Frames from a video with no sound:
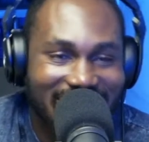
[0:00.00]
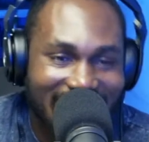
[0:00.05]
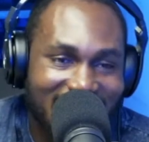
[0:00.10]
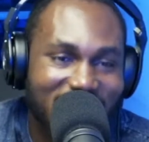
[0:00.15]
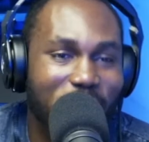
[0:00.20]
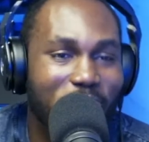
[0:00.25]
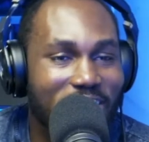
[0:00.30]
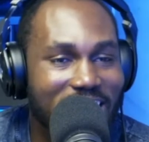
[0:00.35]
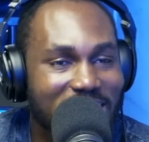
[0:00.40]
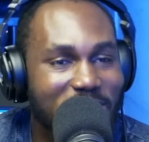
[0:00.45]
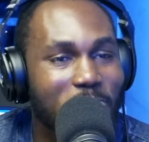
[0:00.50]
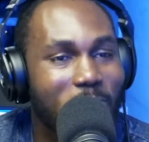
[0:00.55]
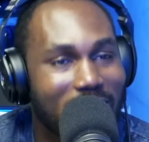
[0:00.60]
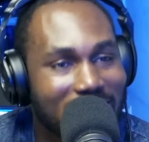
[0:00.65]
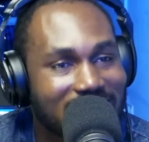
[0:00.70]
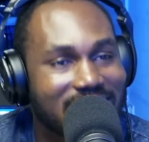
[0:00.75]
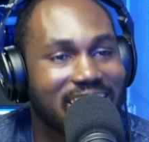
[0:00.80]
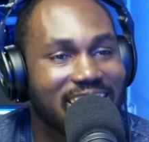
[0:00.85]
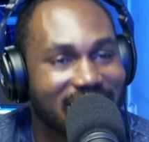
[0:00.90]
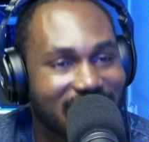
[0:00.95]
There's a reason
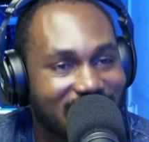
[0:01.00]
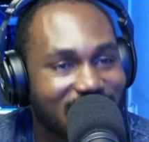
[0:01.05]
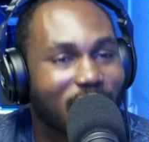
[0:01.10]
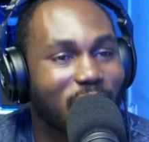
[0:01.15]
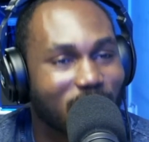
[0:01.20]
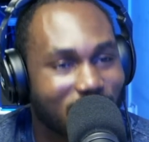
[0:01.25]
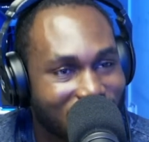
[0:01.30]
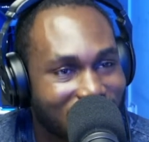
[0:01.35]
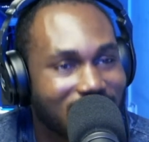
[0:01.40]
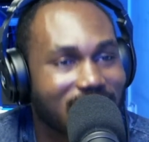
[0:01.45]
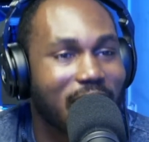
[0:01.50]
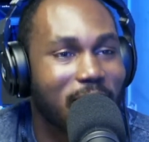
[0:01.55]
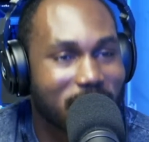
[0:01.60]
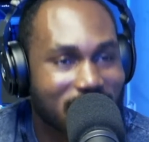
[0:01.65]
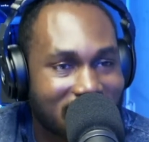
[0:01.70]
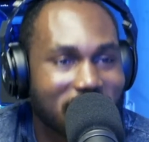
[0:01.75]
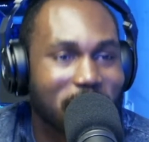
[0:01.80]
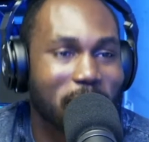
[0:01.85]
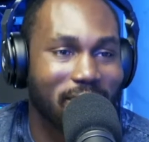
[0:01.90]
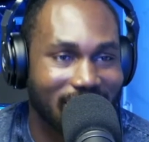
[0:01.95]
why T told you to come
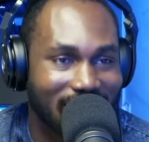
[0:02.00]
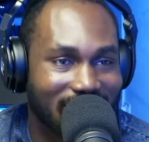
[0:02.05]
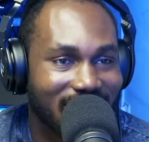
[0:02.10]
see me.